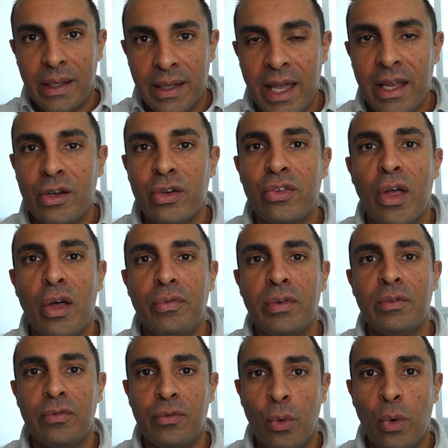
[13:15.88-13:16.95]
Get yourself
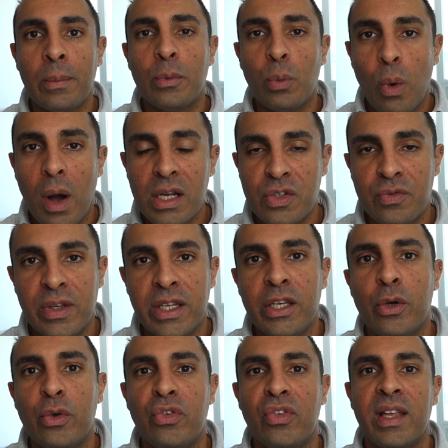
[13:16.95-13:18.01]
informed, watch
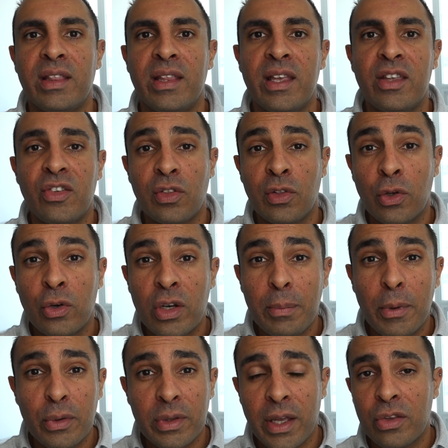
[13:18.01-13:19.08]
videos like this, learn
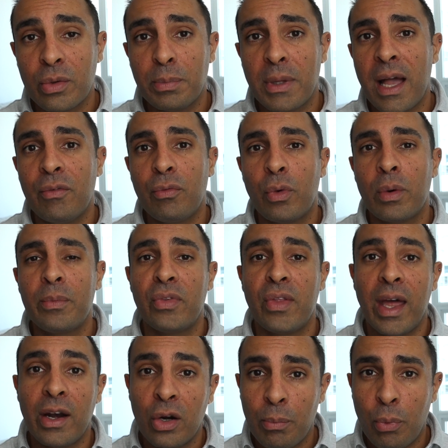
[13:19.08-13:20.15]
about the other platforms
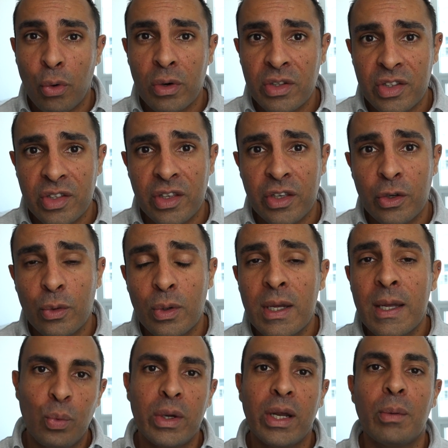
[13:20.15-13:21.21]
that are important to you.
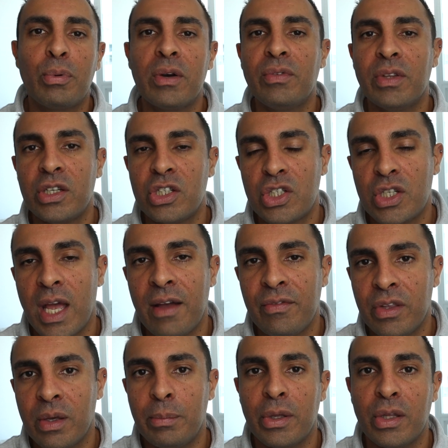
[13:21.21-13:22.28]
We are privileged to have the
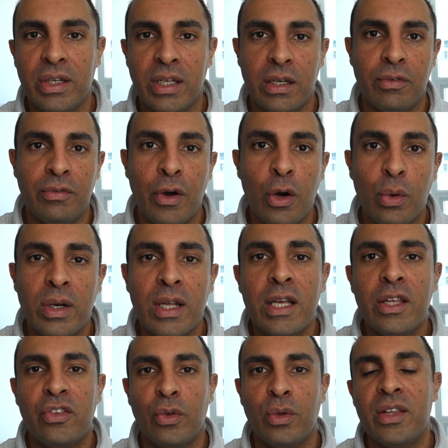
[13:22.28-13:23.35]
ability to vote,
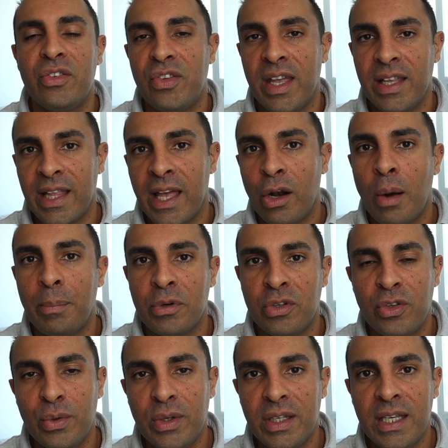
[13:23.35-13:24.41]
so let's take that
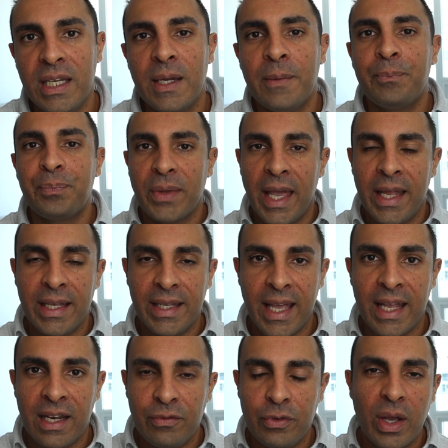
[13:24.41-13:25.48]
opportunity. And
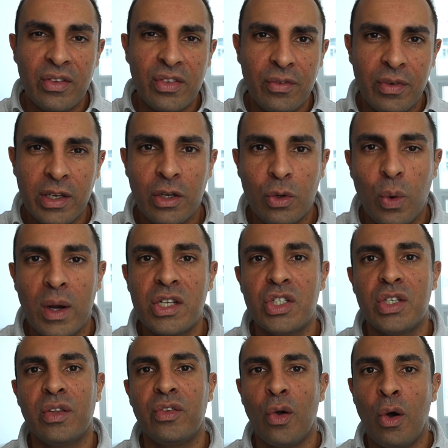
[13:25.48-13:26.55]
again, if you guys have any
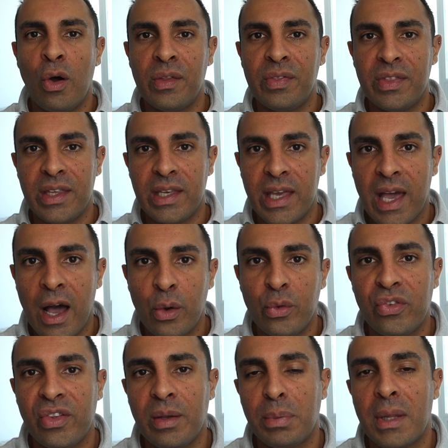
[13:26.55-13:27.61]
questions on the
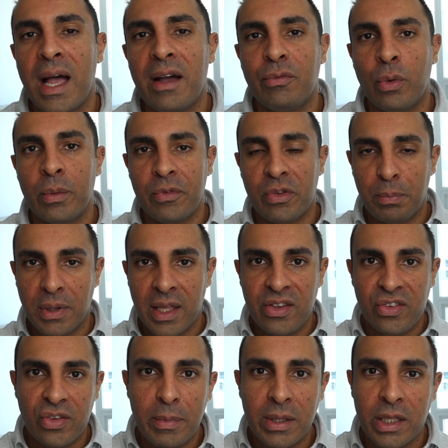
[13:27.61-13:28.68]
housing platforms,
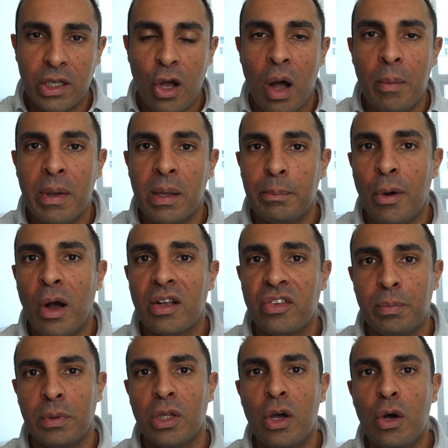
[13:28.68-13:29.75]
place them in the comment box
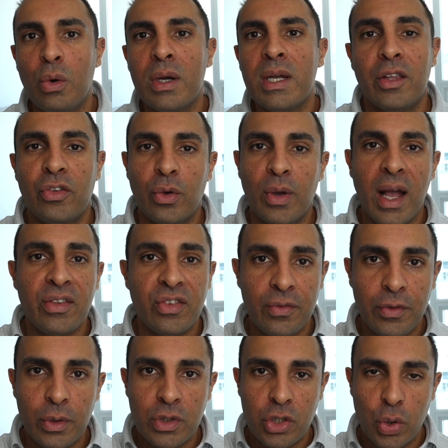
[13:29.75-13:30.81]
below. So guys, if
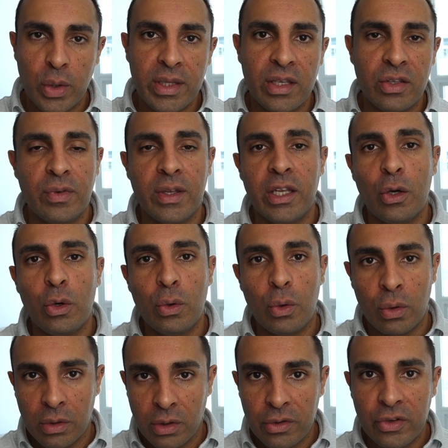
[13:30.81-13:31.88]
you enjoyed this video
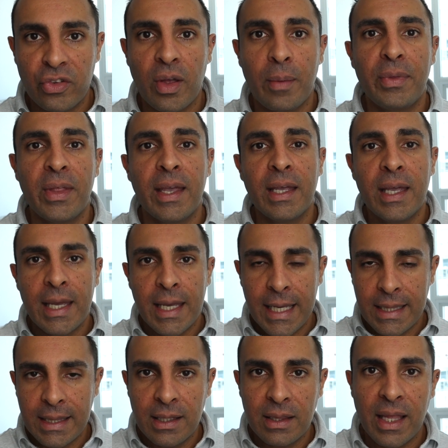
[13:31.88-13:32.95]
or learned something,
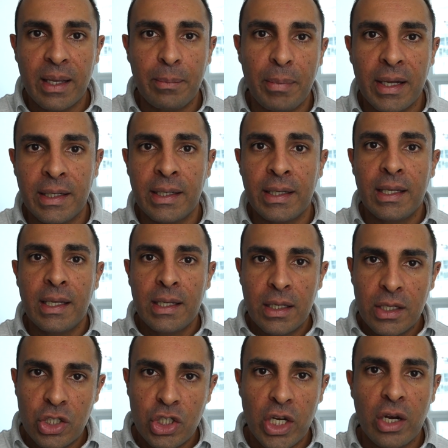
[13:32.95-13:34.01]
hit the like button,
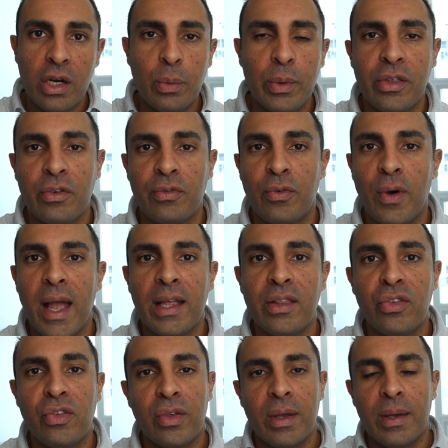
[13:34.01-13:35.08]
share it with your
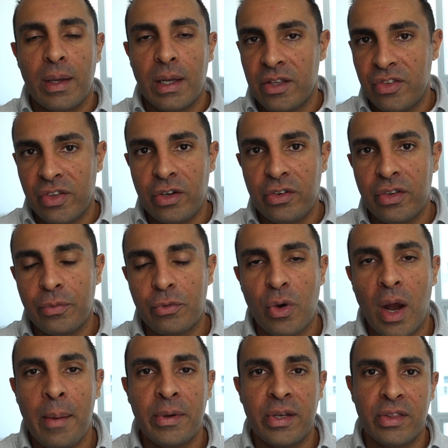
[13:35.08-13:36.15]
friends, consider
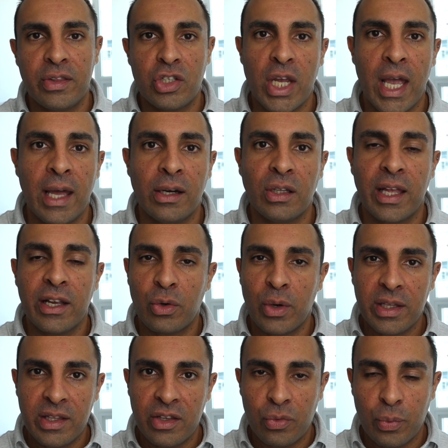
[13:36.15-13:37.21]
subscribing to the channel. I
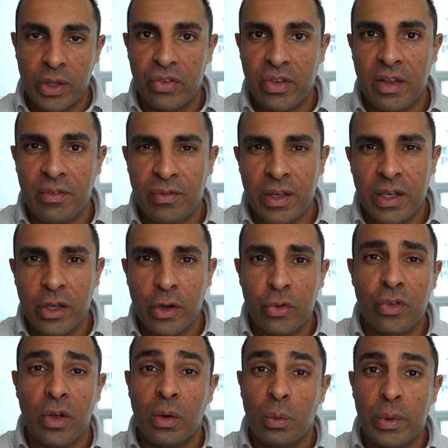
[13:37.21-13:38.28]
create these real estate videos
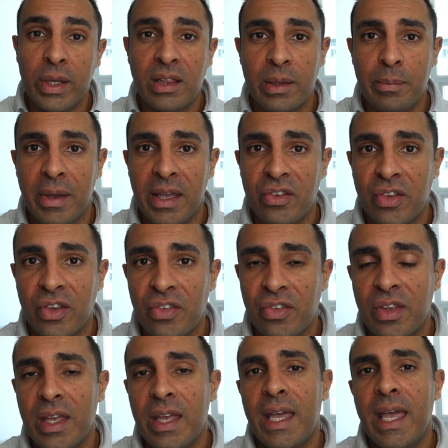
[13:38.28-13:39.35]
on a weekly basis.
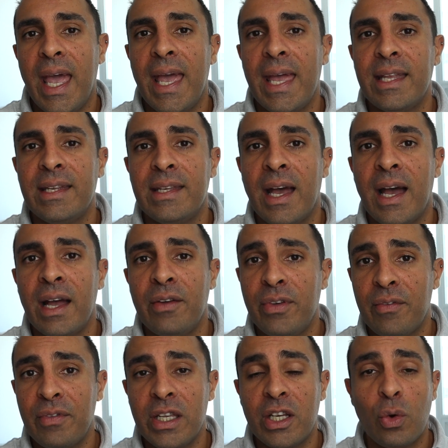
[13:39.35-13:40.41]
And if you
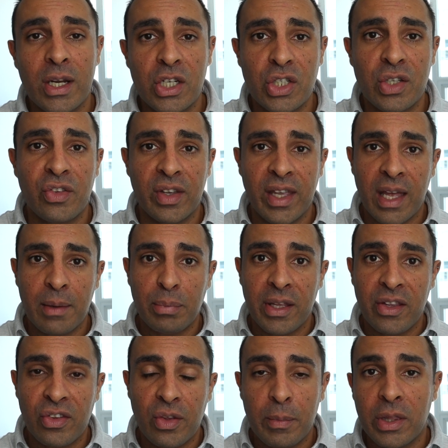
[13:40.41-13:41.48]
have any questions, again,
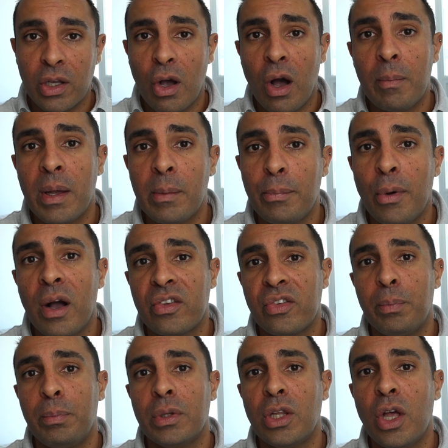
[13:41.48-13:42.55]
place them in the comment box
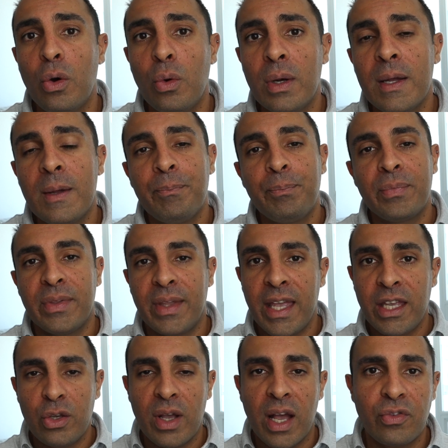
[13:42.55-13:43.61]
below. Thank
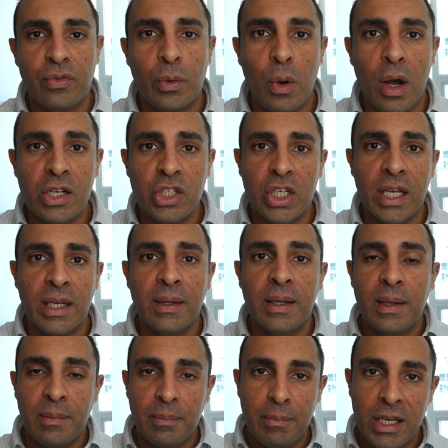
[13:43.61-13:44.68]
you guys for watching.
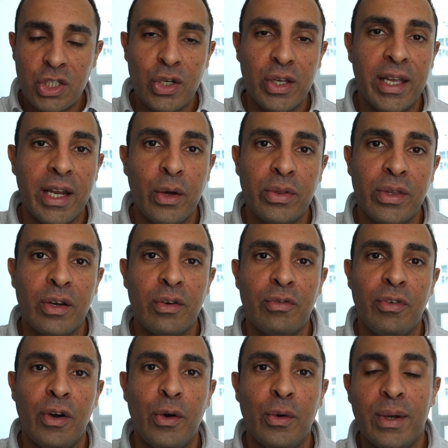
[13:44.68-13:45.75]
Make sure you get out there and
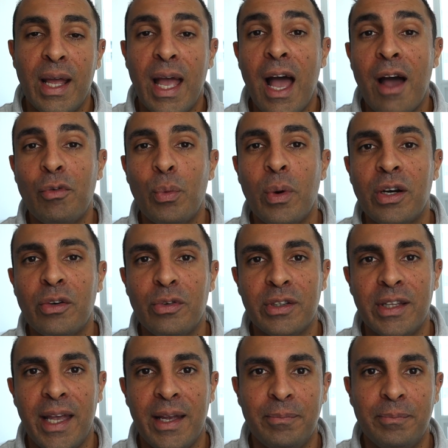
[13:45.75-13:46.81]
vote. Have a wonderful day.